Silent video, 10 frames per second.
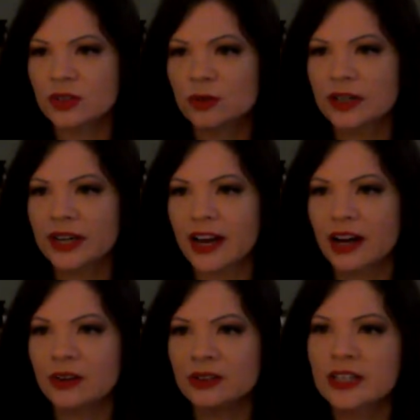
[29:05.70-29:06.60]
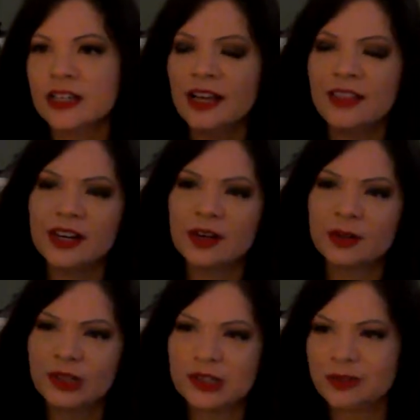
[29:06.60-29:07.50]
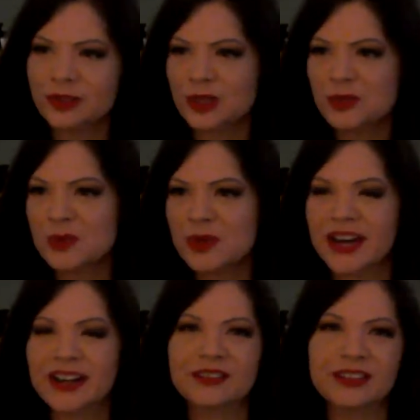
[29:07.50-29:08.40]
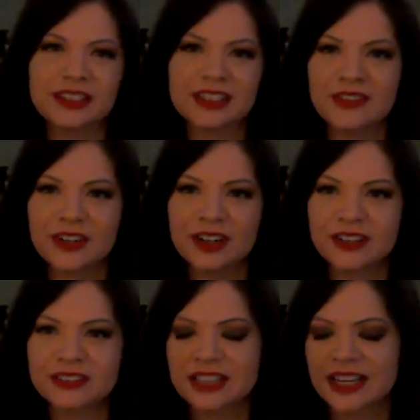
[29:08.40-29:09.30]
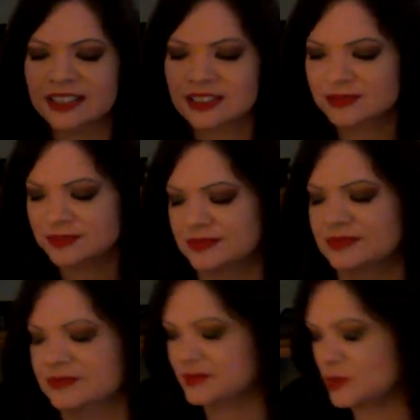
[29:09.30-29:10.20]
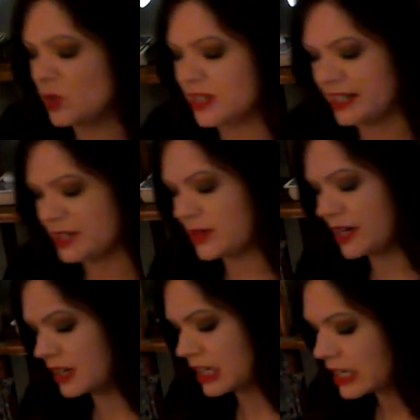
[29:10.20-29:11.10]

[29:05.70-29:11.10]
work out, then I couldn't really be mad if it never went anywhere.